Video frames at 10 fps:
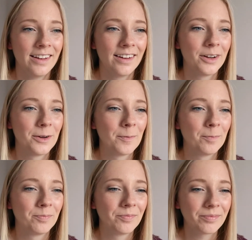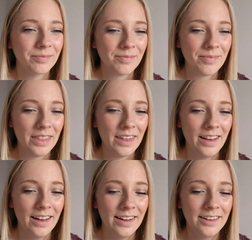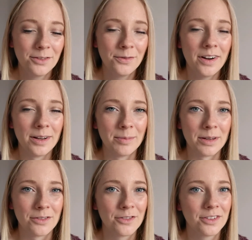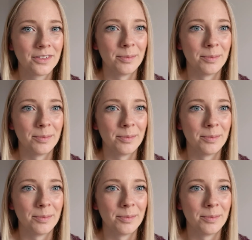And it's fine, but it's just a